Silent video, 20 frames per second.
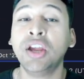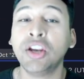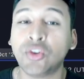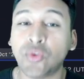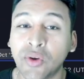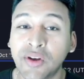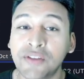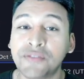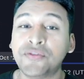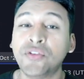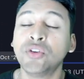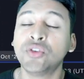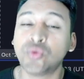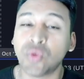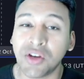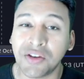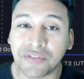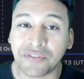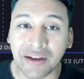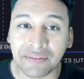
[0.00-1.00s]

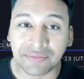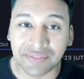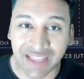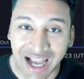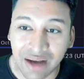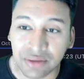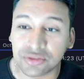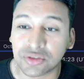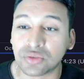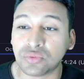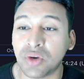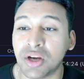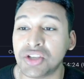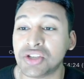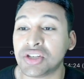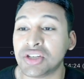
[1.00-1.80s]
24,000-25,000 range.